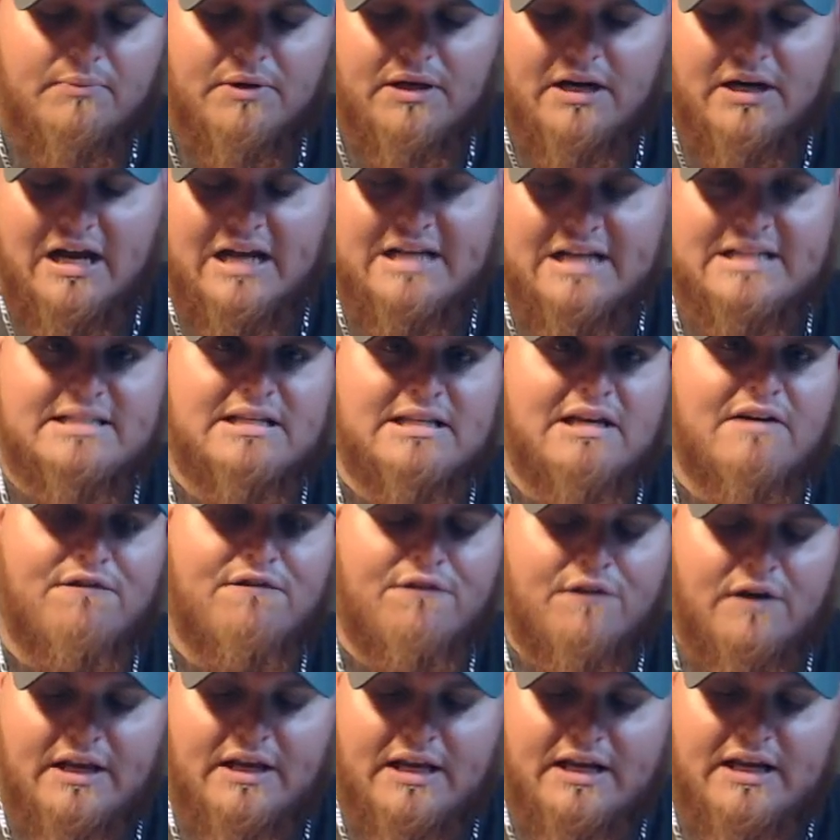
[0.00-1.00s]
but I said
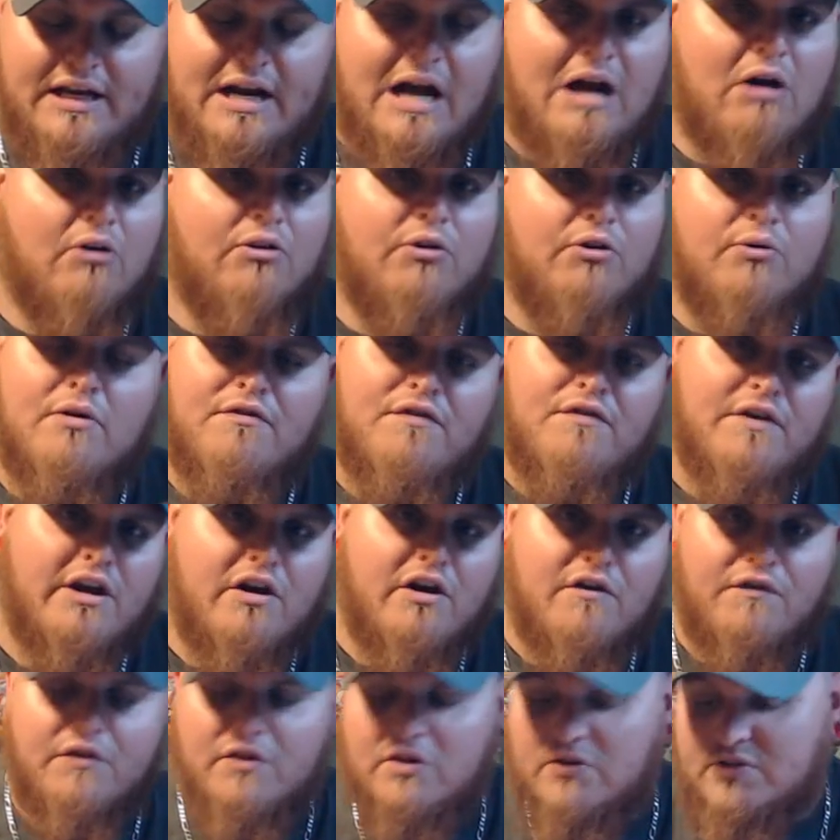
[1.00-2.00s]
forget it, I'll do a
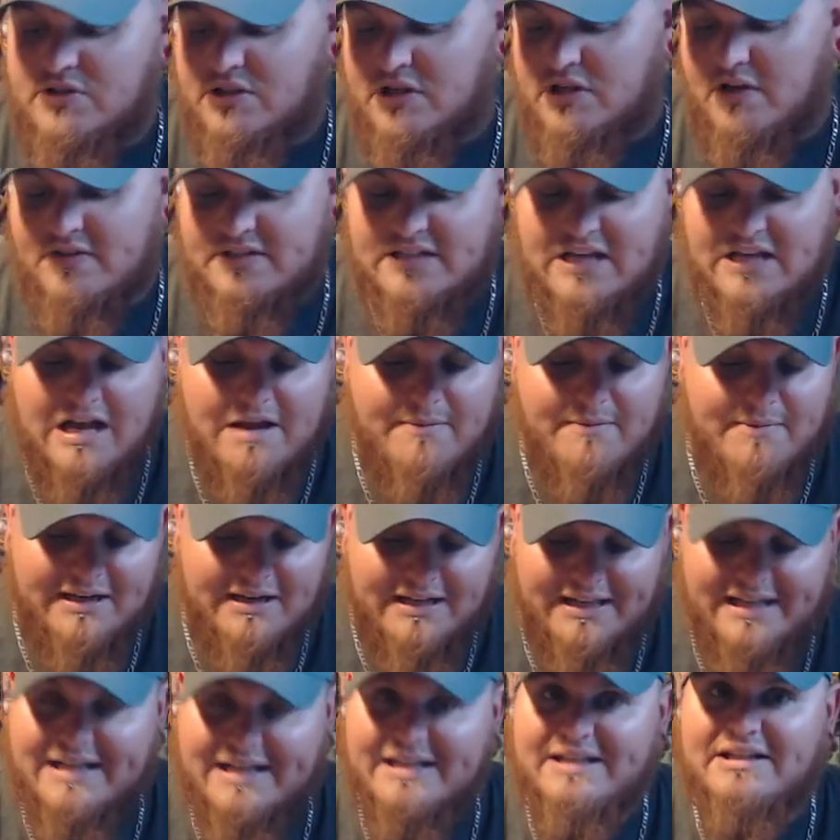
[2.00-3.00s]
video for those another time
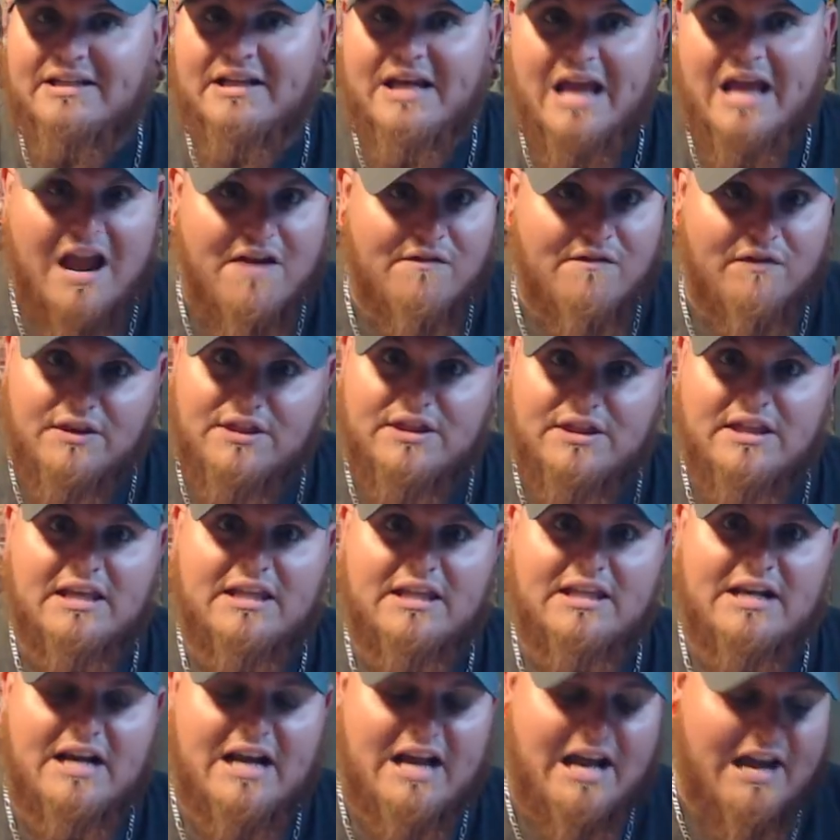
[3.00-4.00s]
and get into
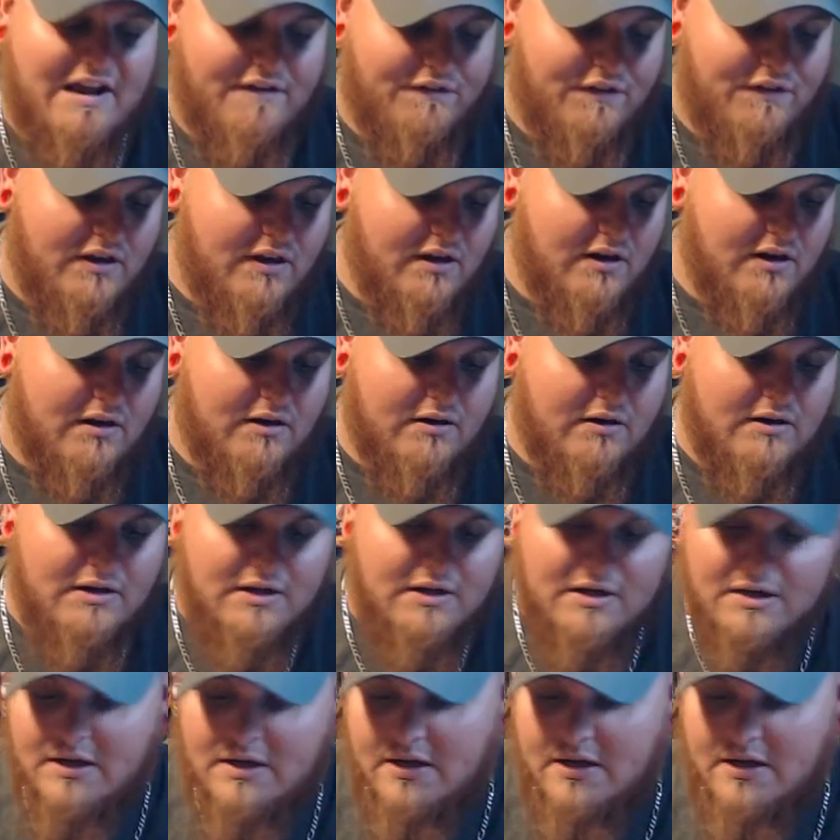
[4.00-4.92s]
everything that I have here.